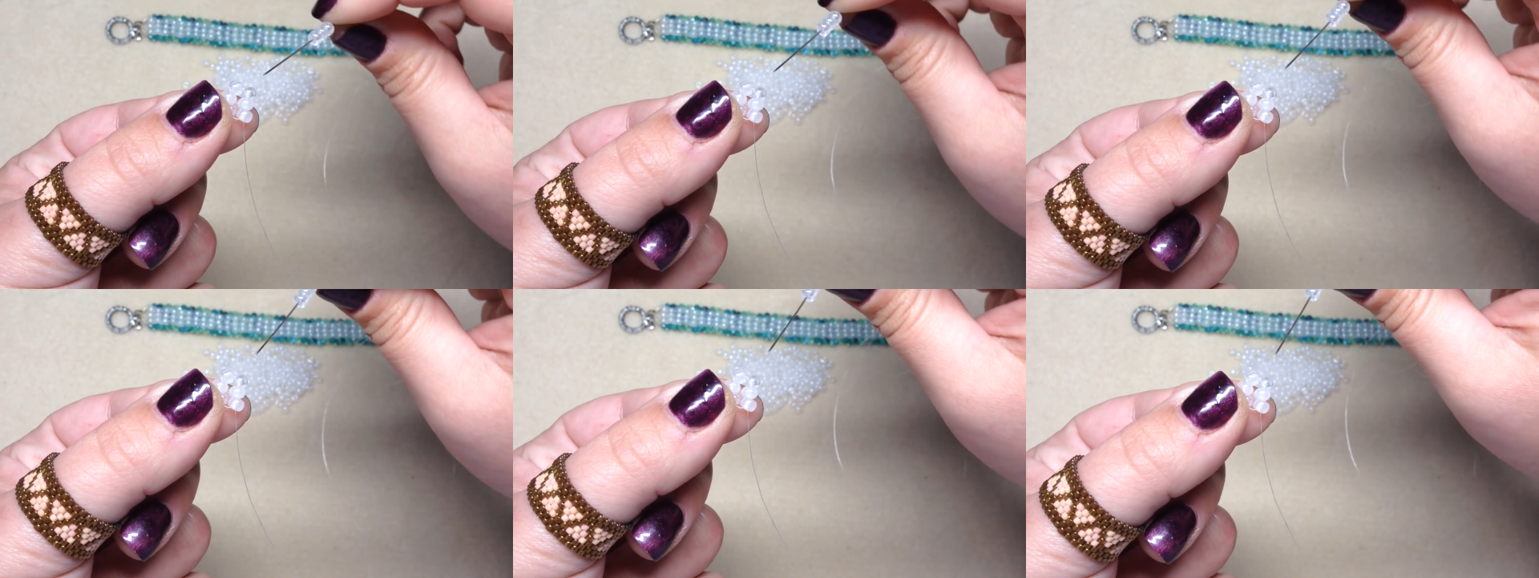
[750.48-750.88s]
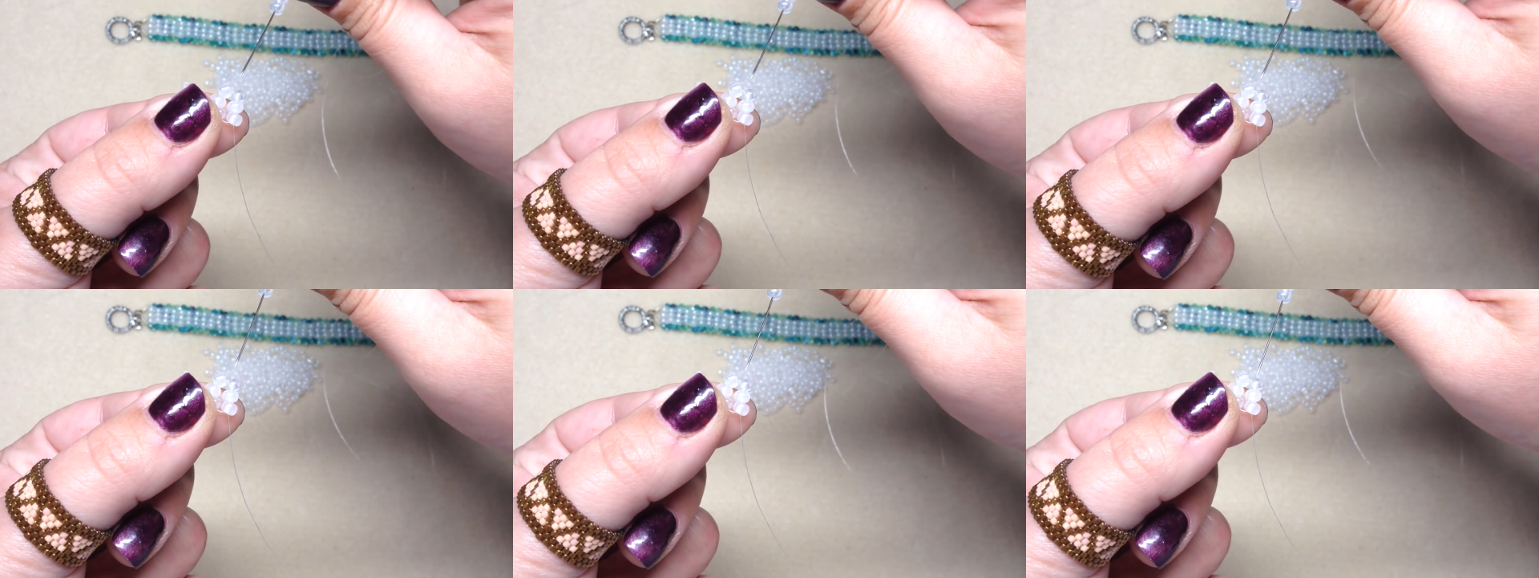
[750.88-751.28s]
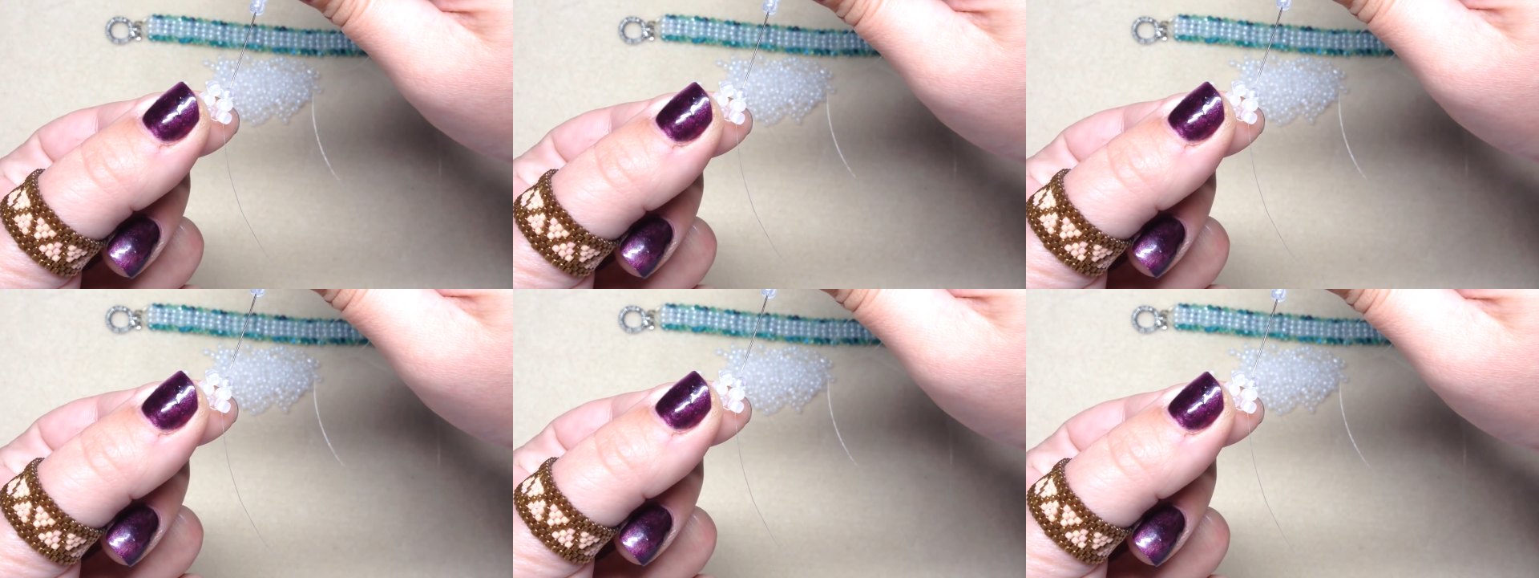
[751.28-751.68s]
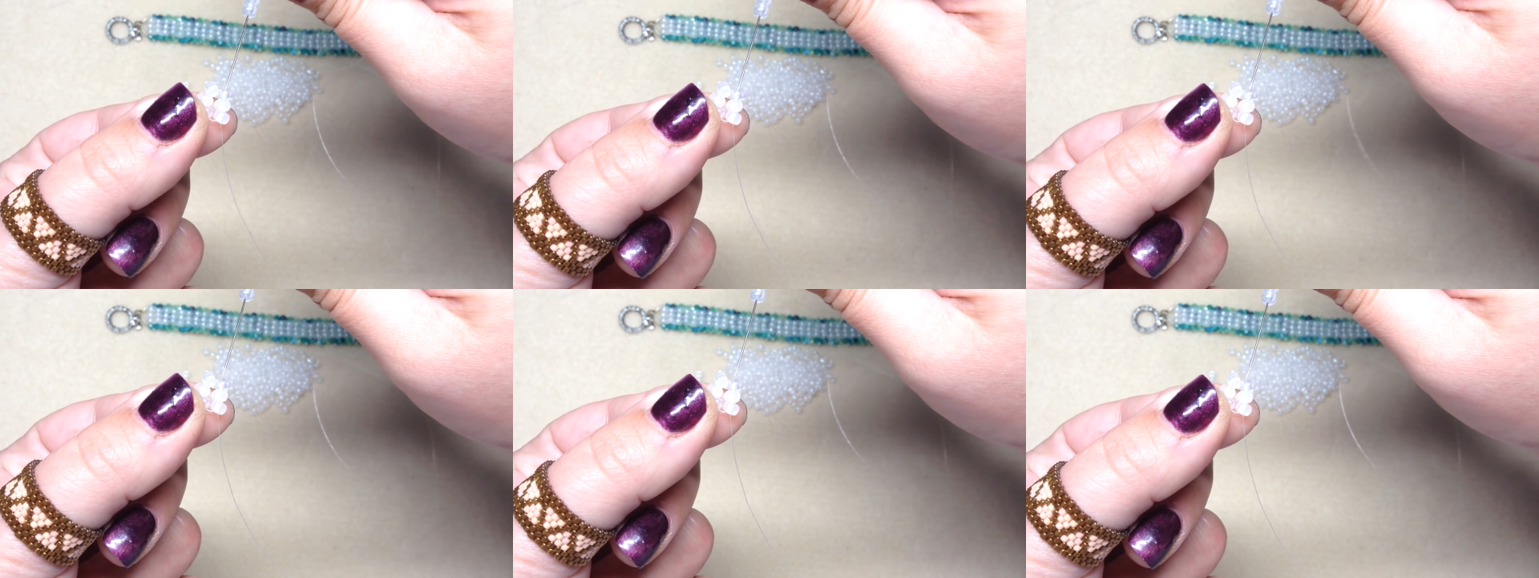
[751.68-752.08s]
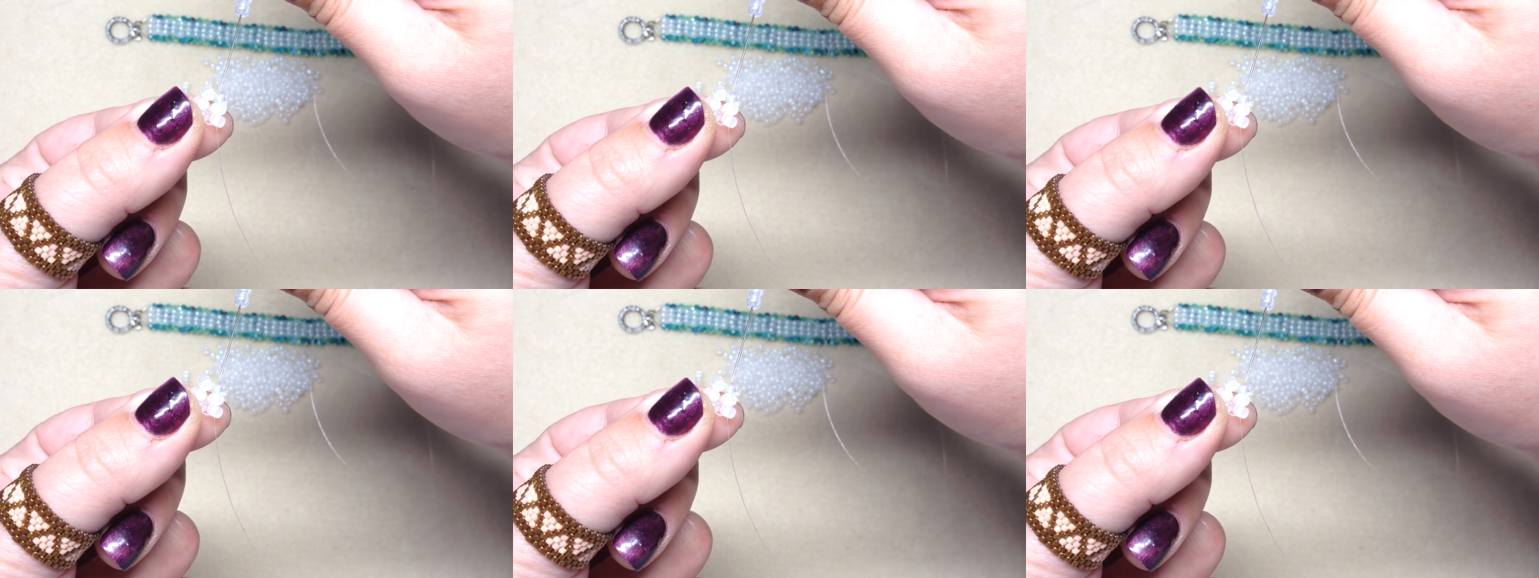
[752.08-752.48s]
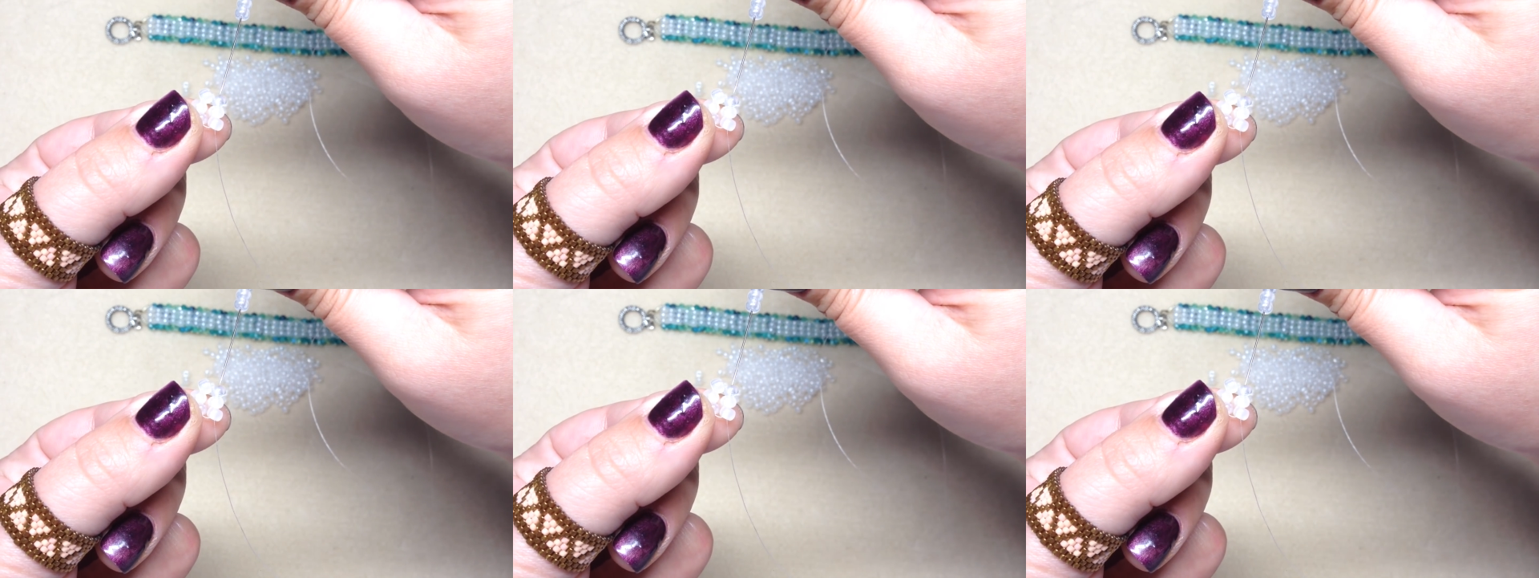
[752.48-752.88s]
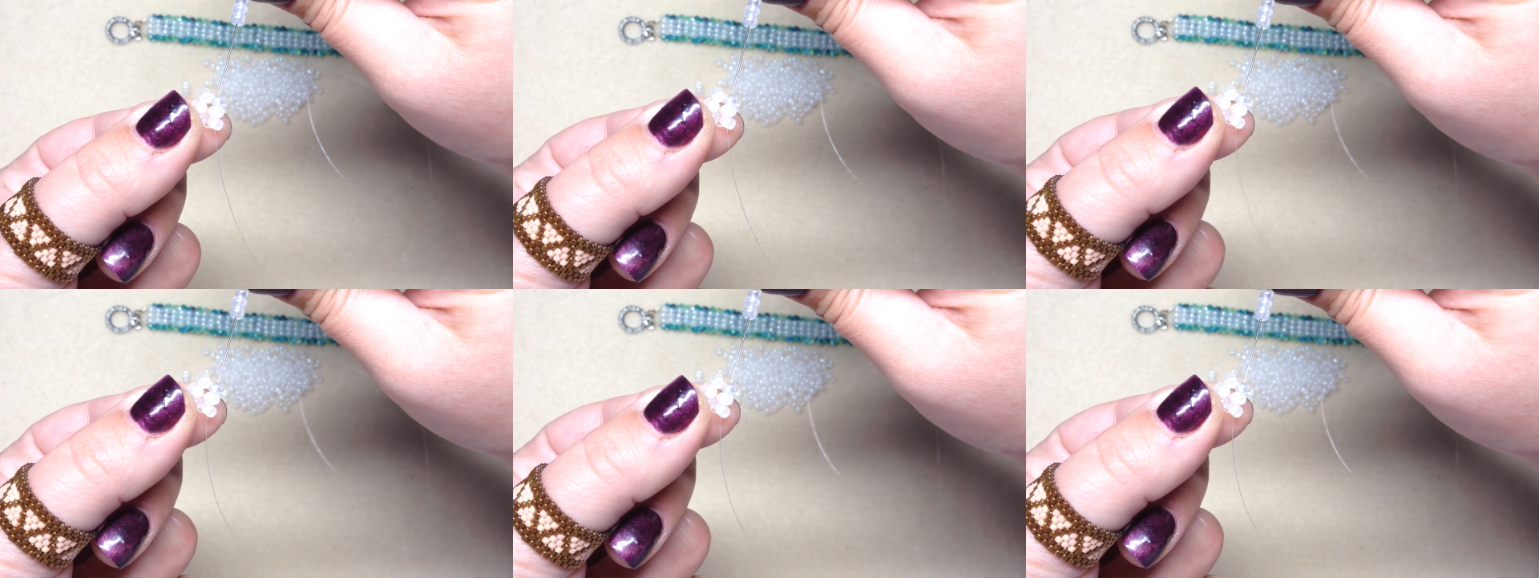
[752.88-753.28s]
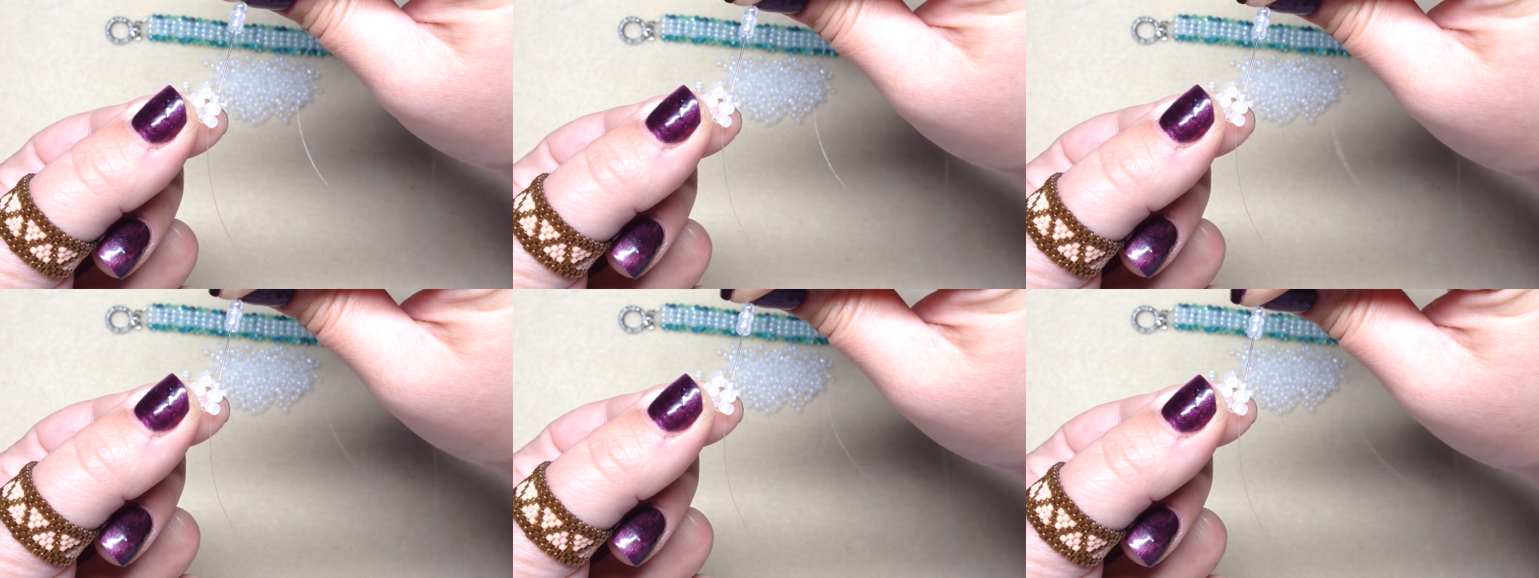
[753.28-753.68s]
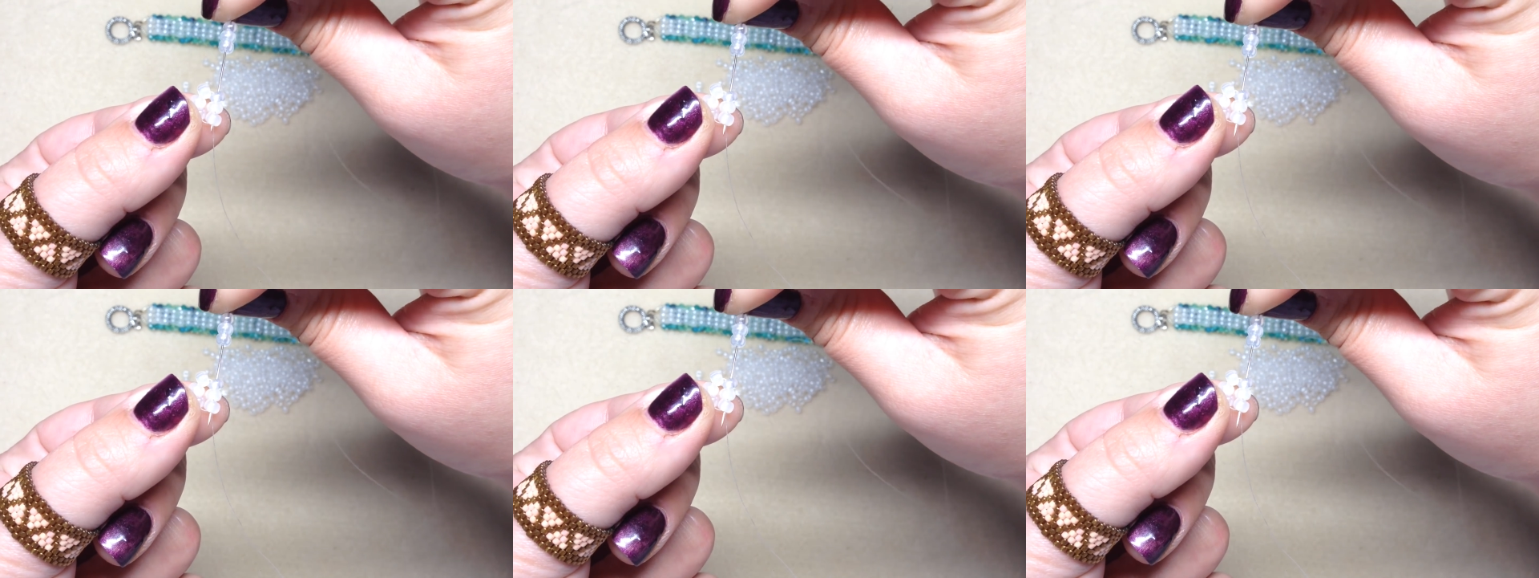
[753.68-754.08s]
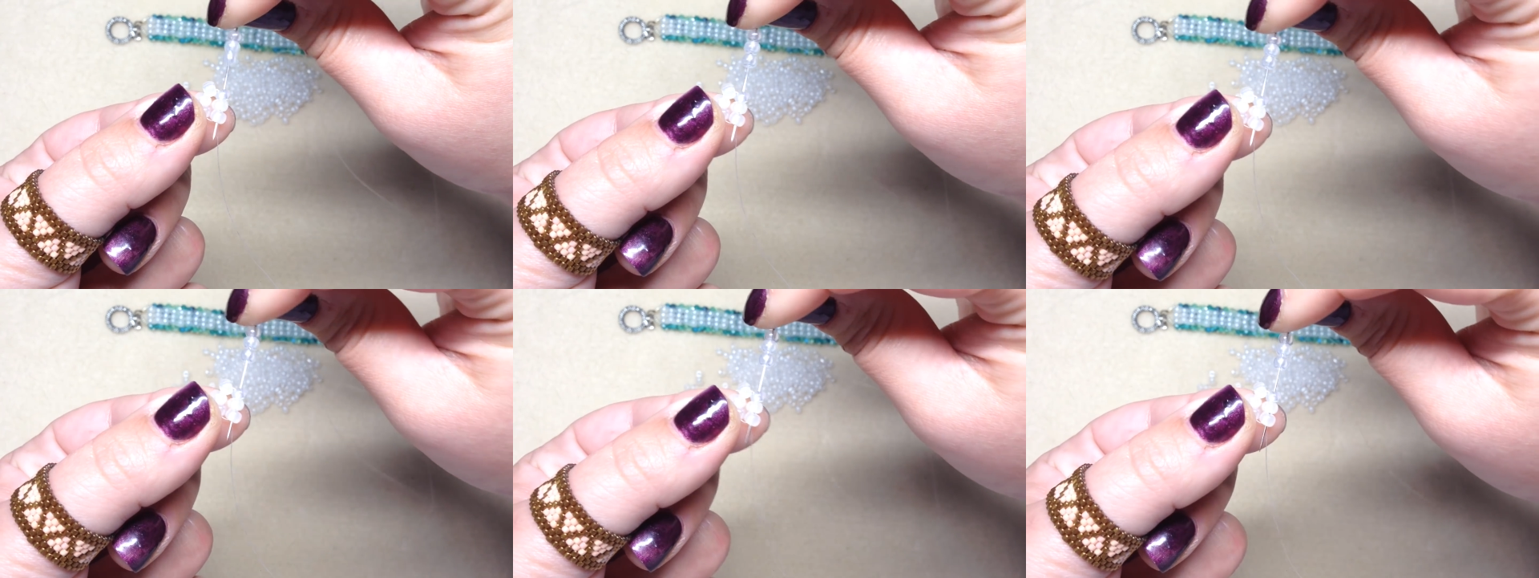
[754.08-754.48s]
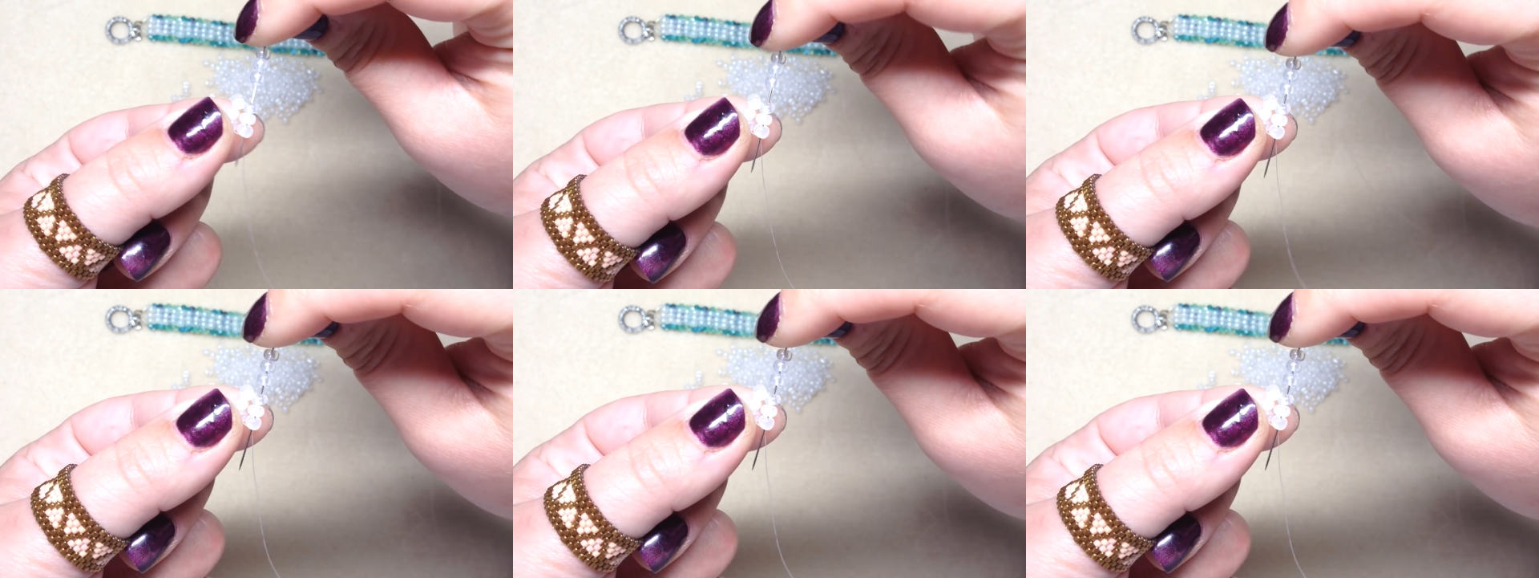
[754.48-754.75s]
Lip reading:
(no speaker visible)